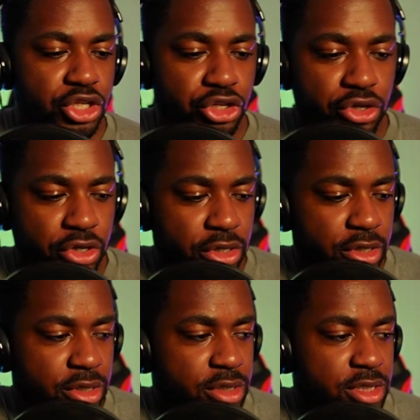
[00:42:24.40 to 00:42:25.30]

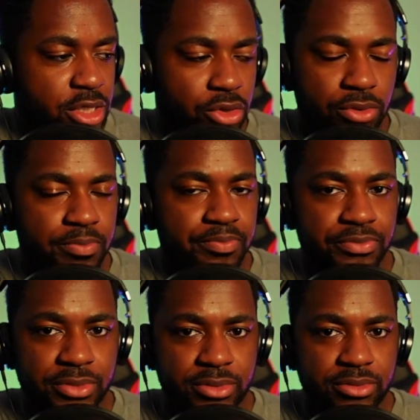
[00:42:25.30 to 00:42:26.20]
Your so
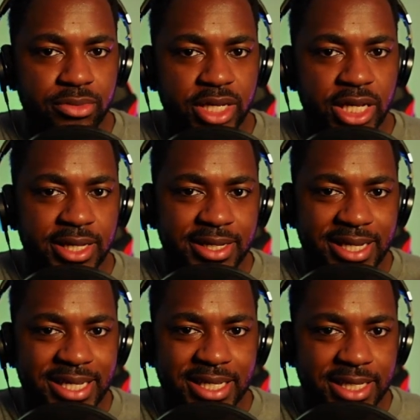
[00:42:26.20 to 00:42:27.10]

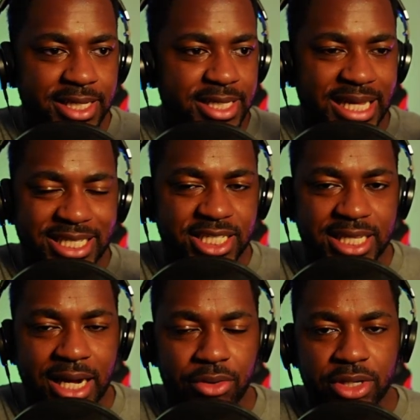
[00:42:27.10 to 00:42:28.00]
it that's
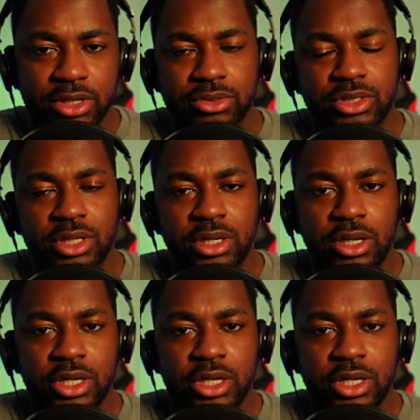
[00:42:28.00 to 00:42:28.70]
just how it goes.